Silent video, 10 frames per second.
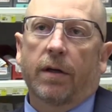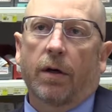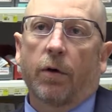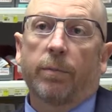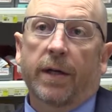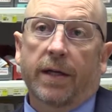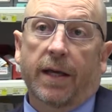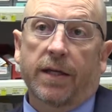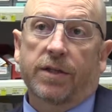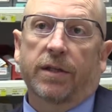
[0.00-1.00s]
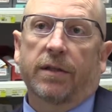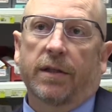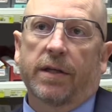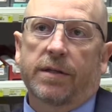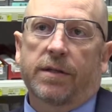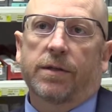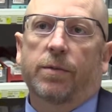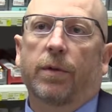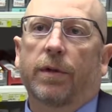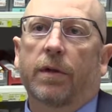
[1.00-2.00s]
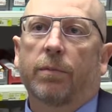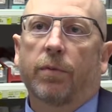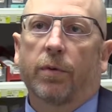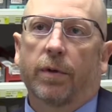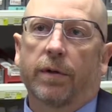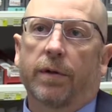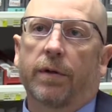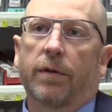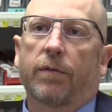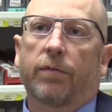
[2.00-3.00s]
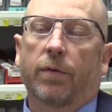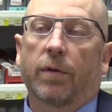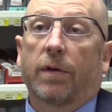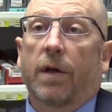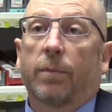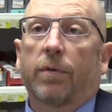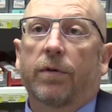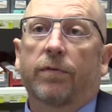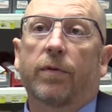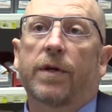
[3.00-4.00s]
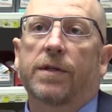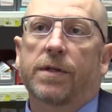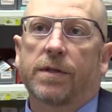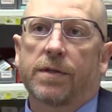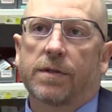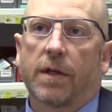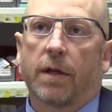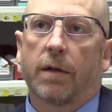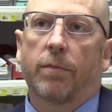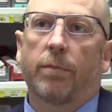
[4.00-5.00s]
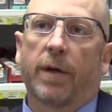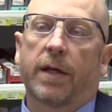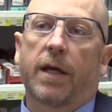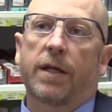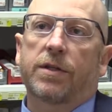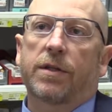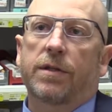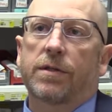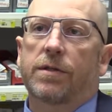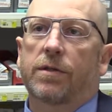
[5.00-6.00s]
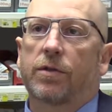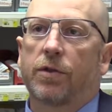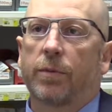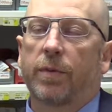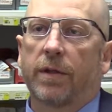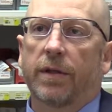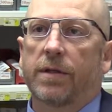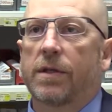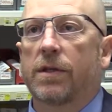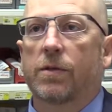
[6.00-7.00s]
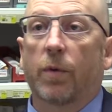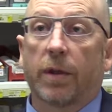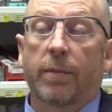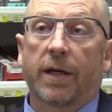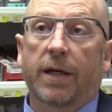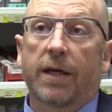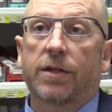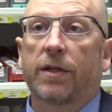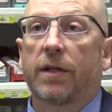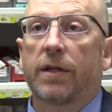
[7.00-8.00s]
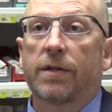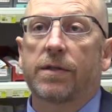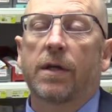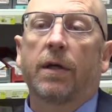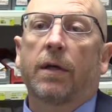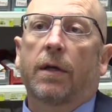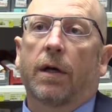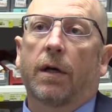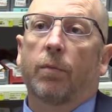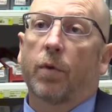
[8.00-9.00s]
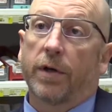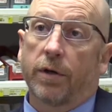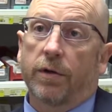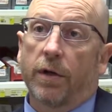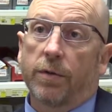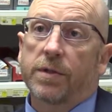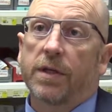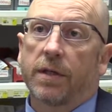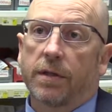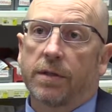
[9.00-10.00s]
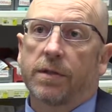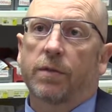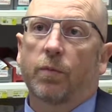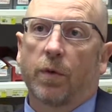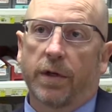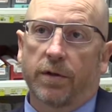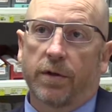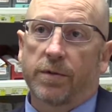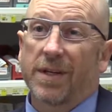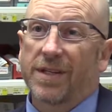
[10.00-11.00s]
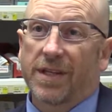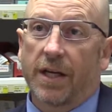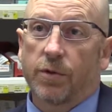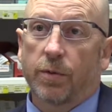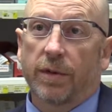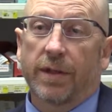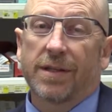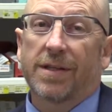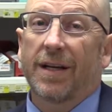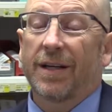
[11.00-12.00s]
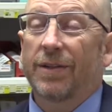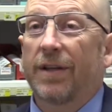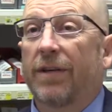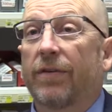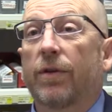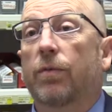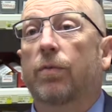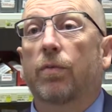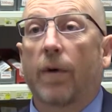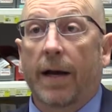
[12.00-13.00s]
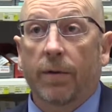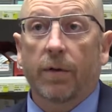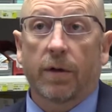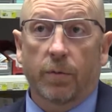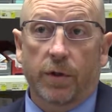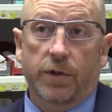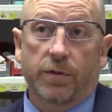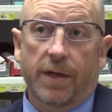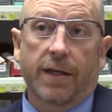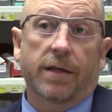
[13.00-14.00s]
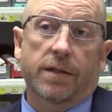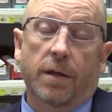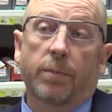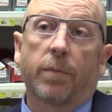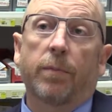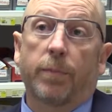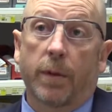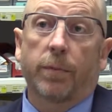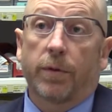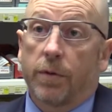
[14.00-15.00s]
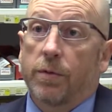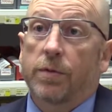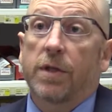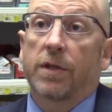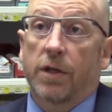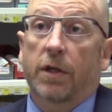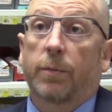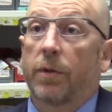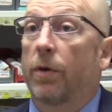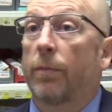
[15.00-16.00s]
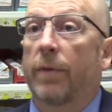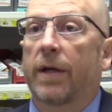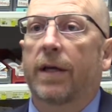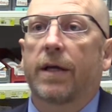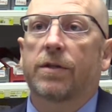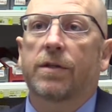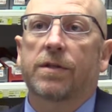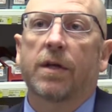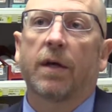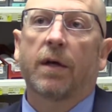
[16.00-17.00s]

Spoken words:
a home medication list is really important for a number of reasons. Medications should be listed as what the medication is, what your dose is, what your dosing schedule is, and actually even the route in which you take it. Some people use injectable home medications.